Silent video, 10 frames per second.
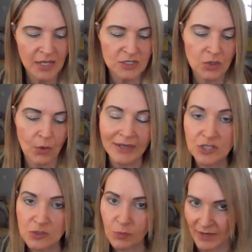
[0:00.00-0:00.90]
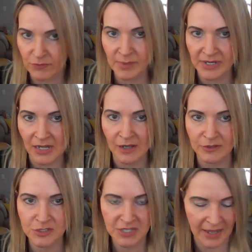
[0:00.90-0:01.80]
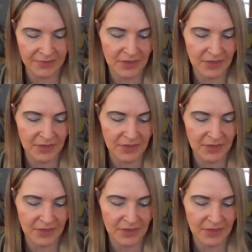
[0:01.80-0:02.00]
So I just want everybody to understand